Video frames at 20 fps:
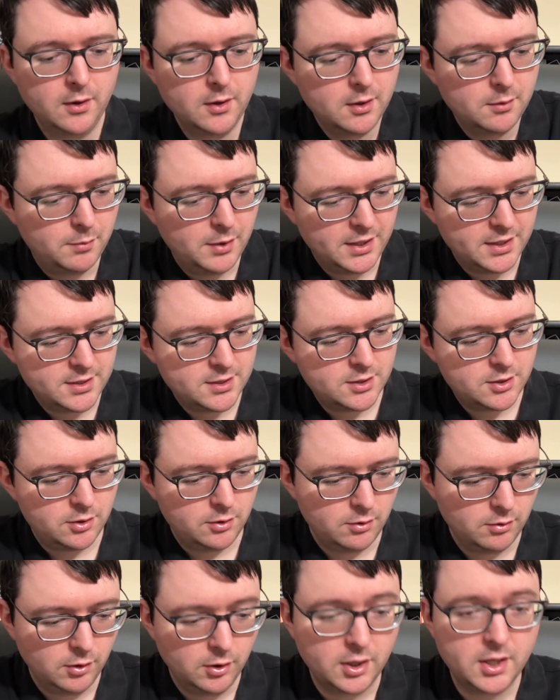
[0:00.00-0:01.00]
But to
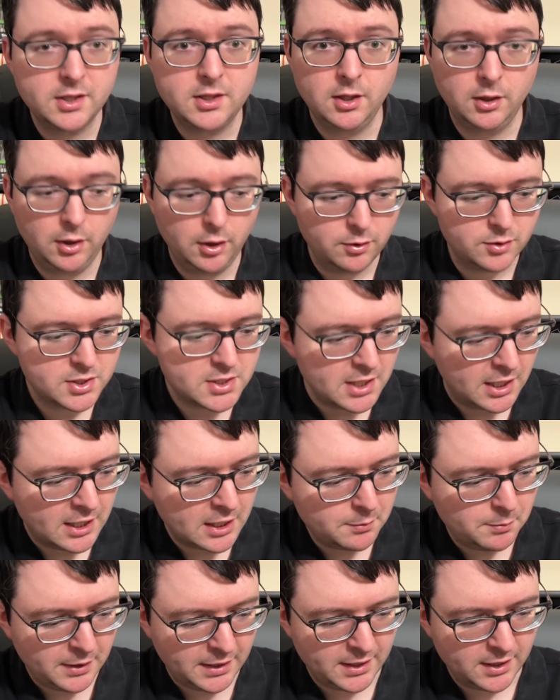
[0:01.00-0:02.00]
look at the low stock
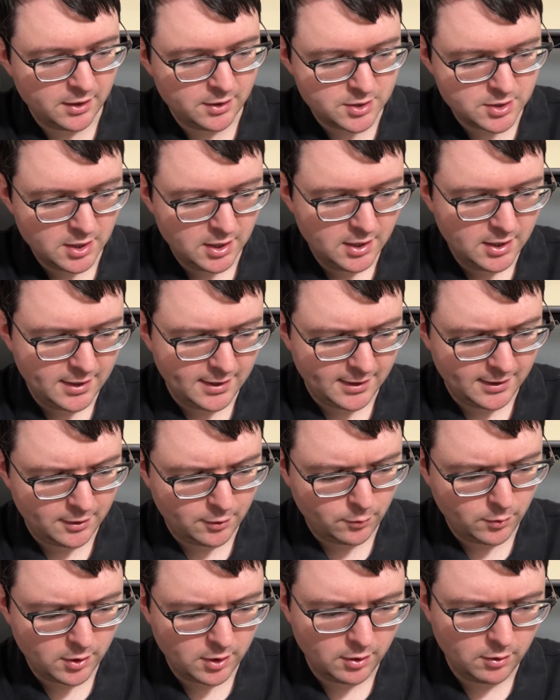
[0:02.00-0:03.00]
page, there
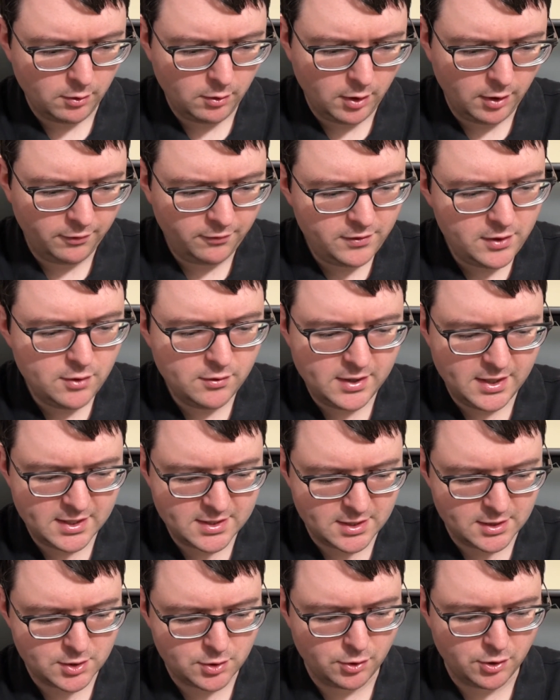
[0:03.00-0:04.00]
were a few things
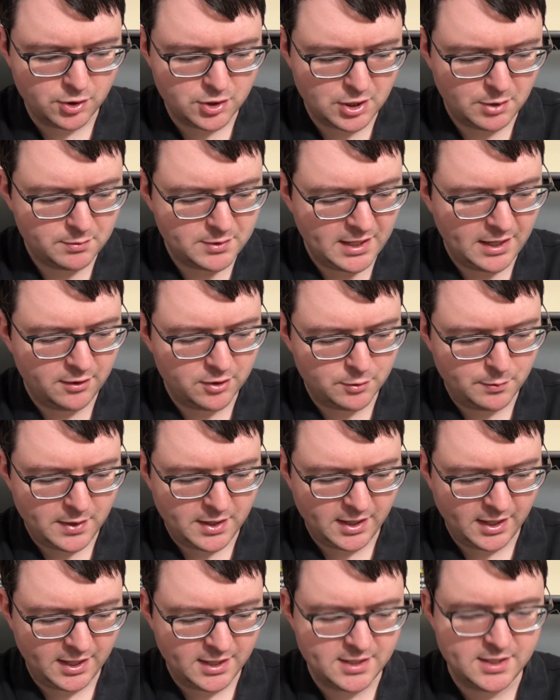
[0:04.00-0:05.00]
that sort of jumped out to me
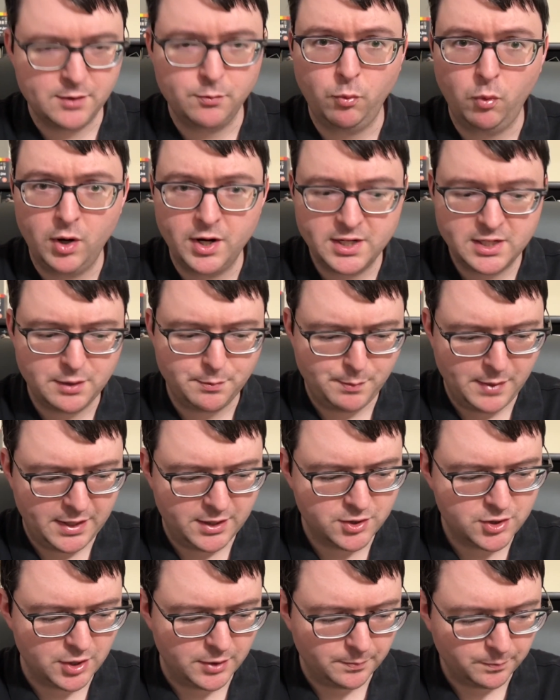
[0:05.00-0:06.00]
that I did want to
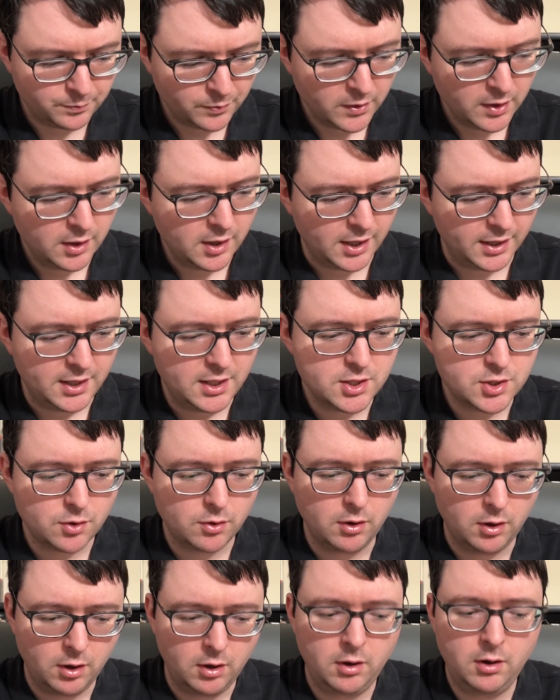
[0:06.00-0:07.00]
mention. And these are
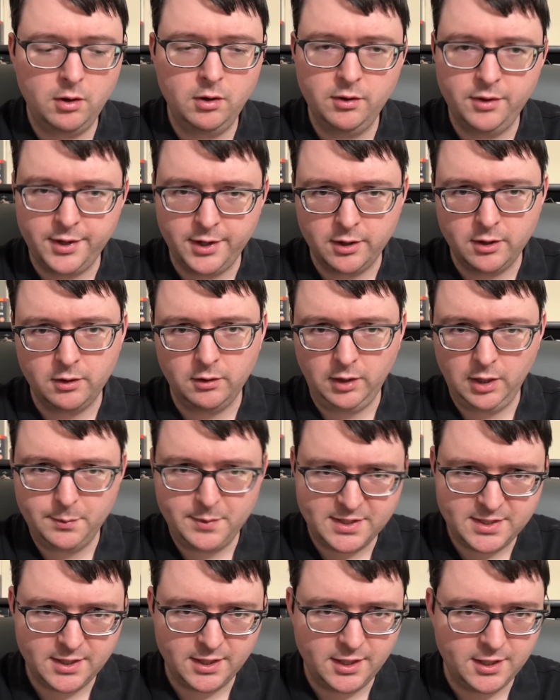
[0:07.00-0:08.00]
all their
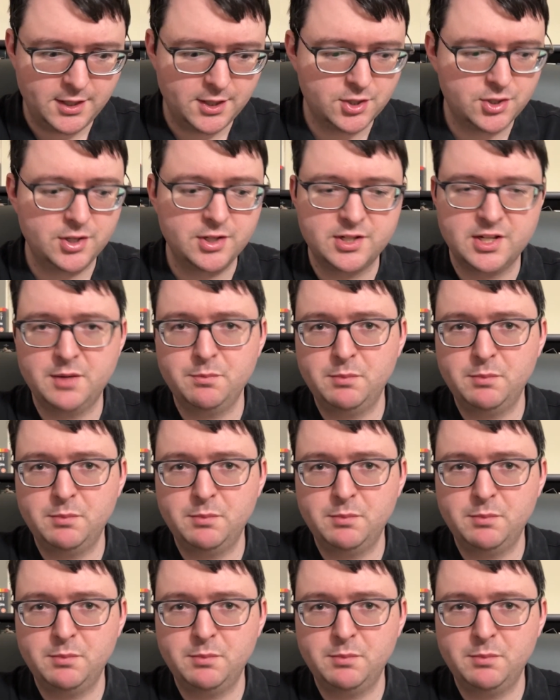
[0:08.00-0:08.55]
limited editions and